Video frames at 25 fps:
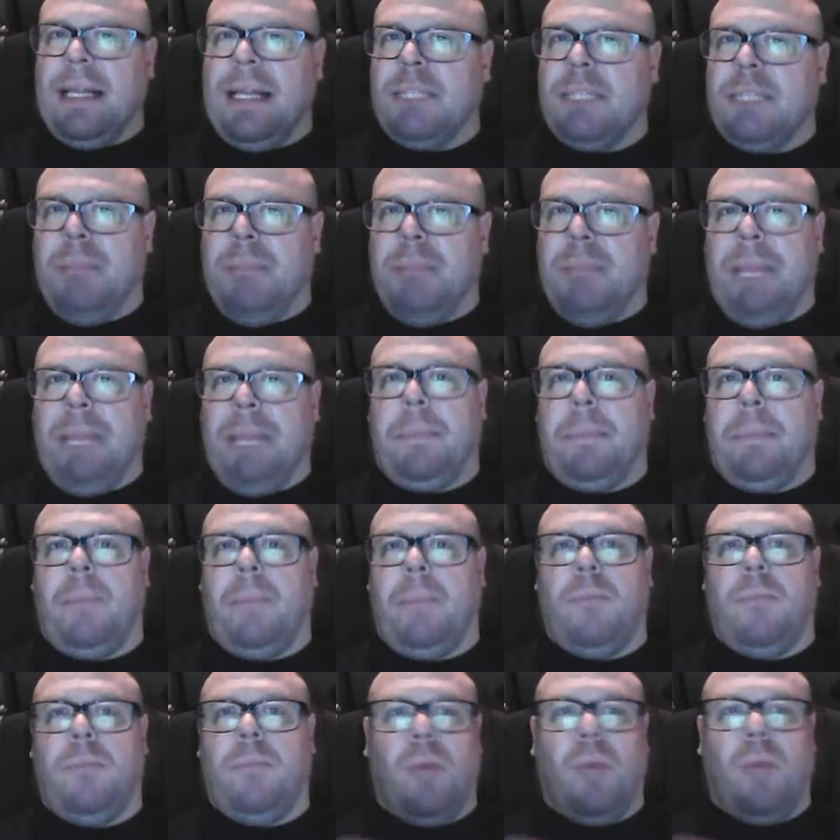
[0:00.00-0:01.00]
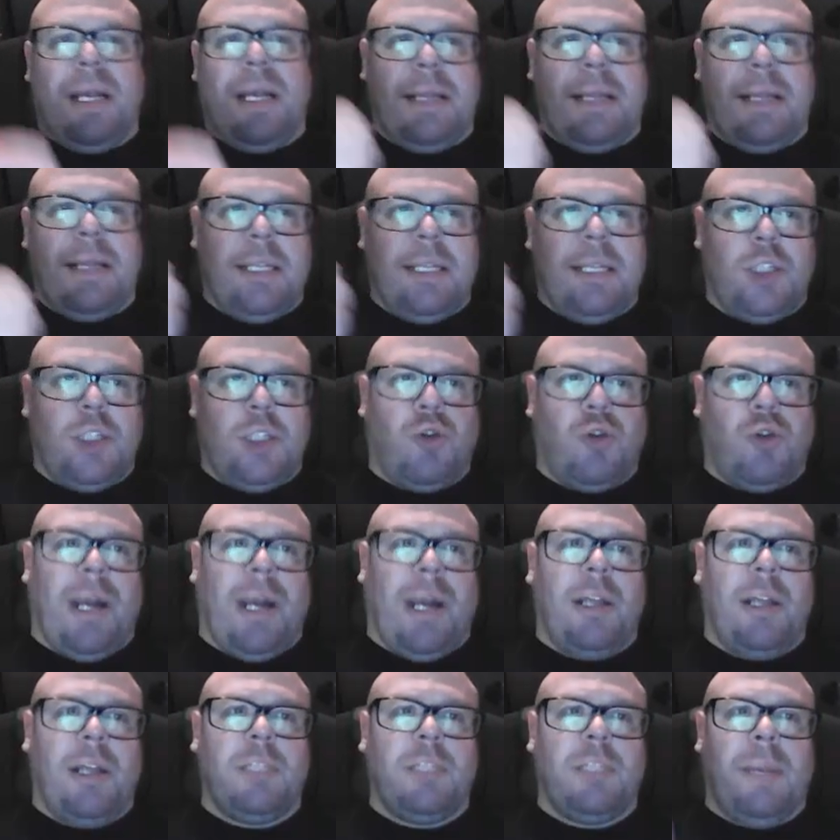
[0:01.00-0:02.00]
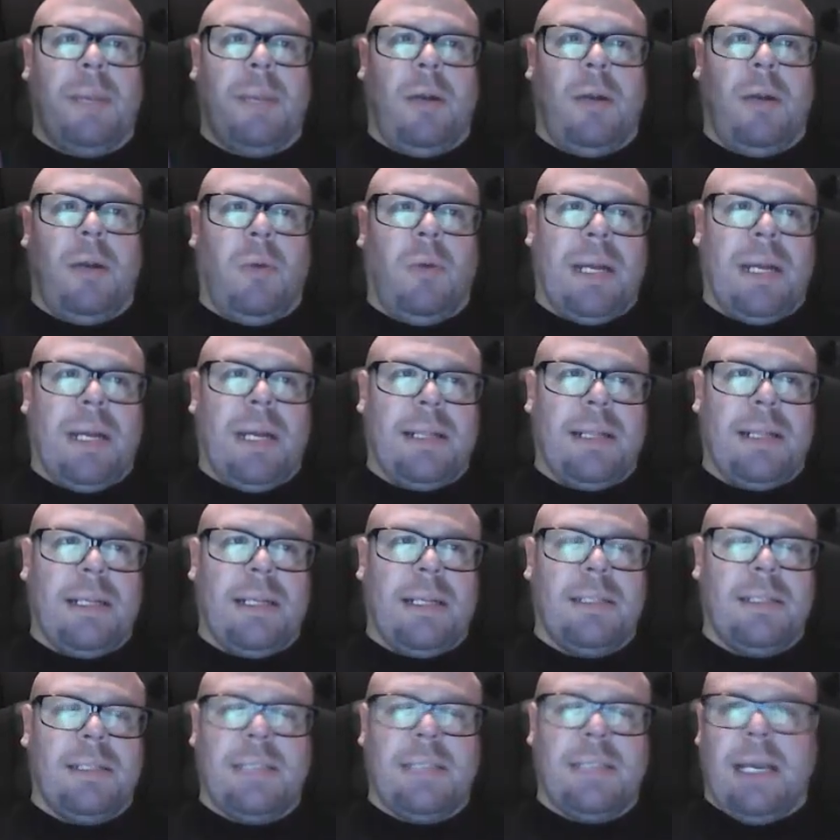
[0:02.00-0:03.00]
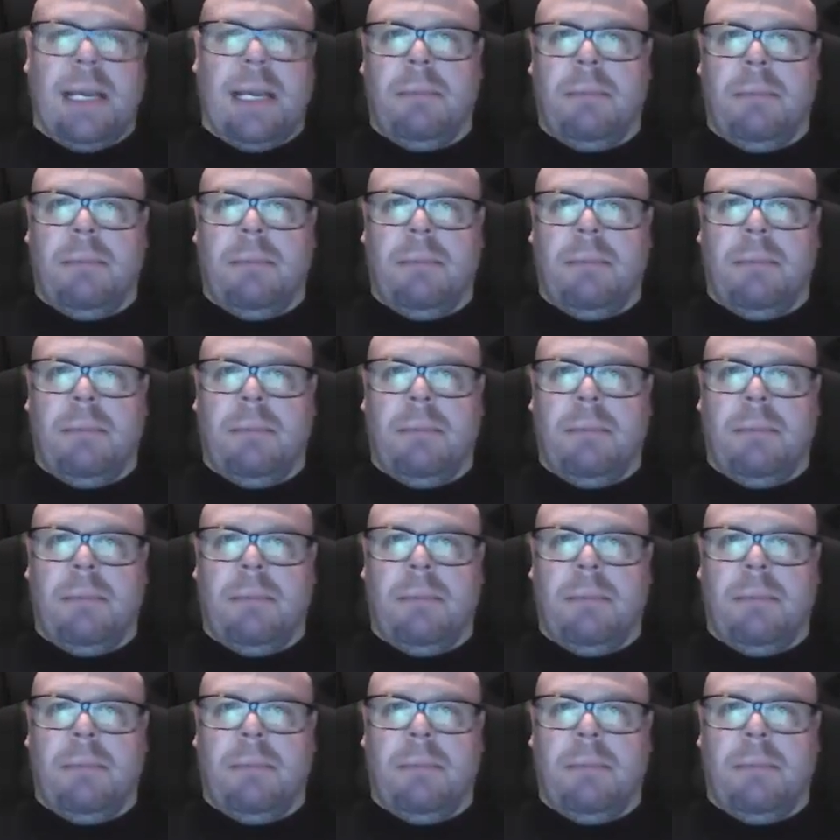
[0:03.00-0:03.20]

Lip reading: this blip, we get this drier spell, we get this